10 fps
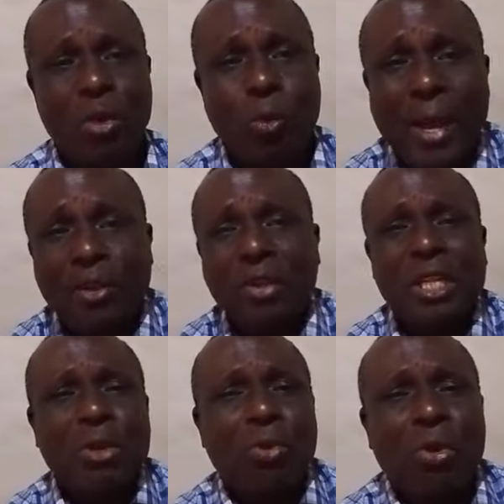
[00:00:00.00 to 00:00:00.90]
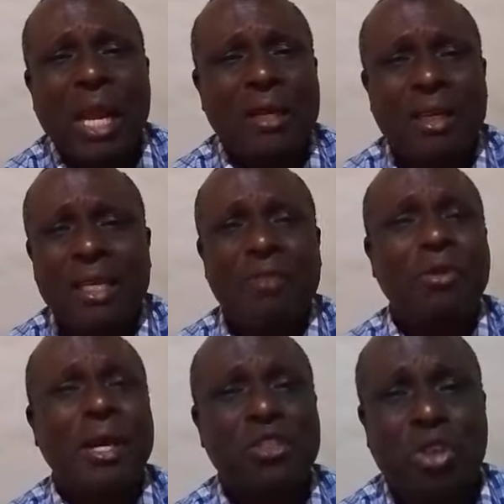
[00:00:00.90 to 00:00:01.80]
Why does it look like the
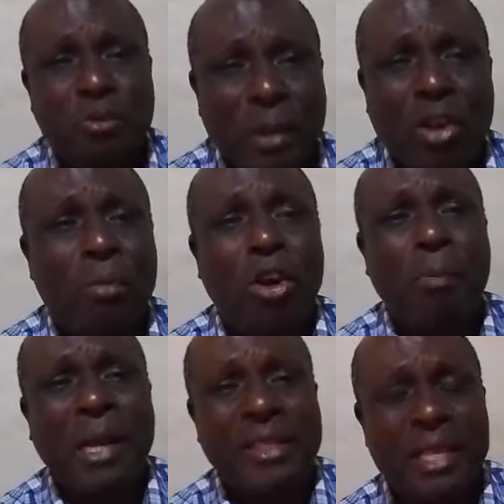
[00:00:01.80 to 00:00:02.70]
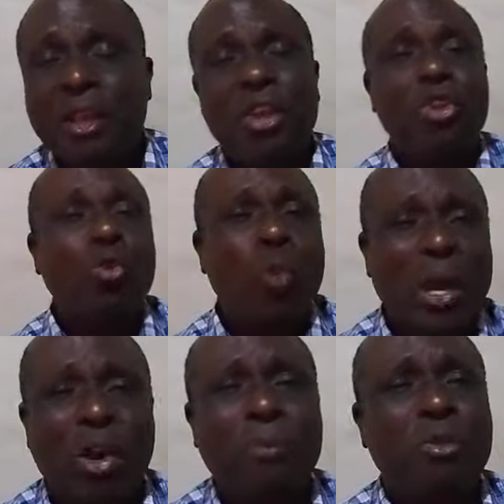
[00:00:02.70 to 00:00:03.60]
devil has just become almighty? You
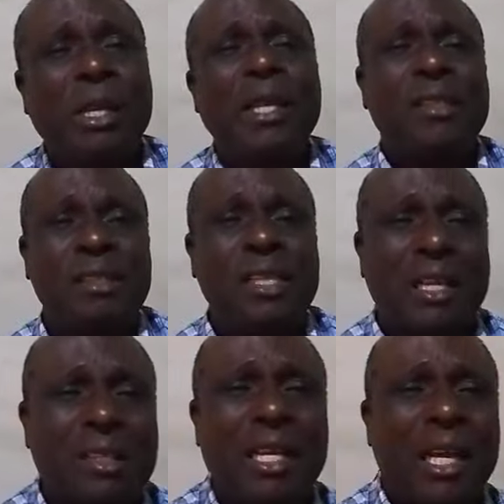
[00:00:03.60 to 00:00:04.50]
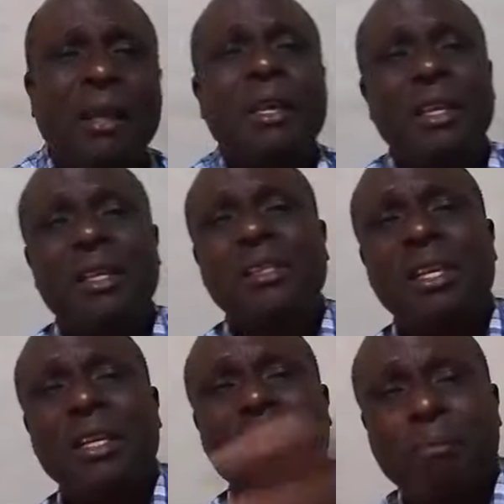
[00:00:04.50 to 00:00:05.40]
wake up today, he's dead here, he's
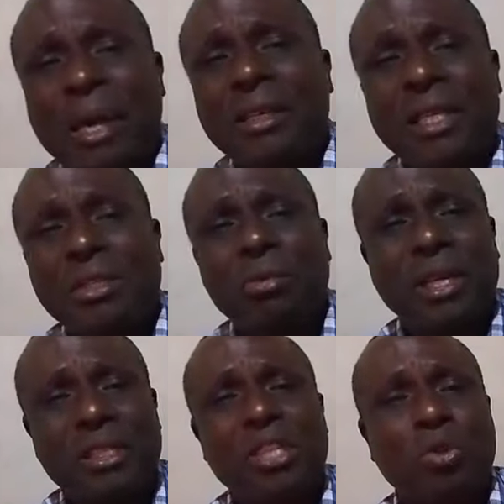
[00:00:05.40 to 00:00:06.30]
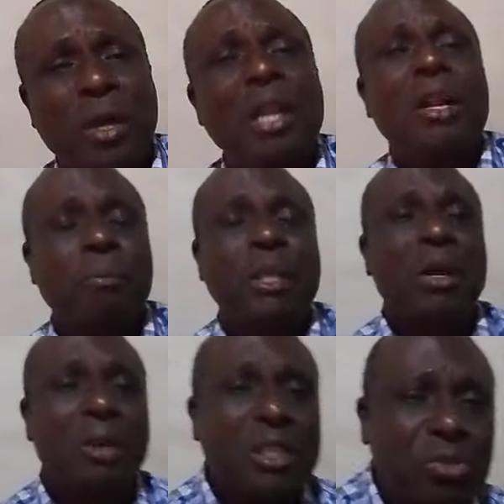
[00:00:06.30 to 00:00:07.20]
bandits raise this one,
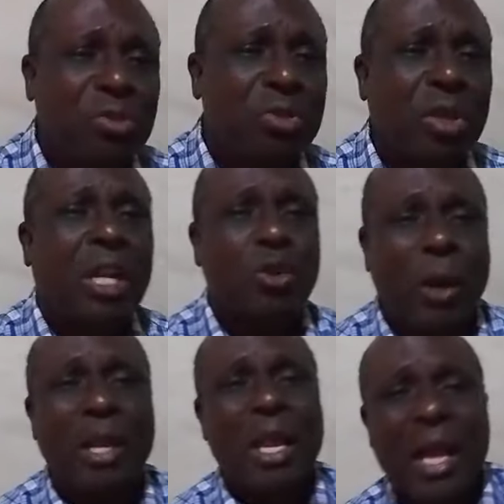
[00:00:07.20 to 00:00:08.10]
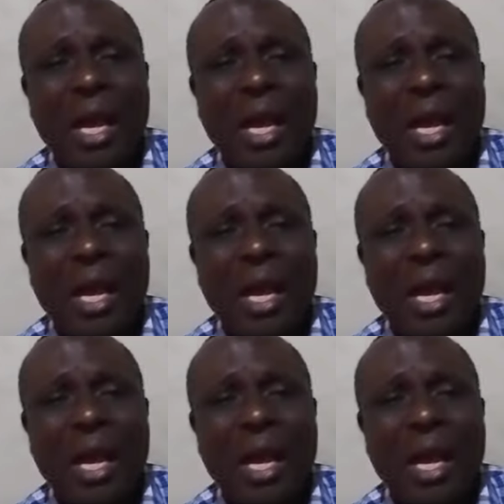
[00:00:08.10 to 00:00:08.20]
terrorists do the other one.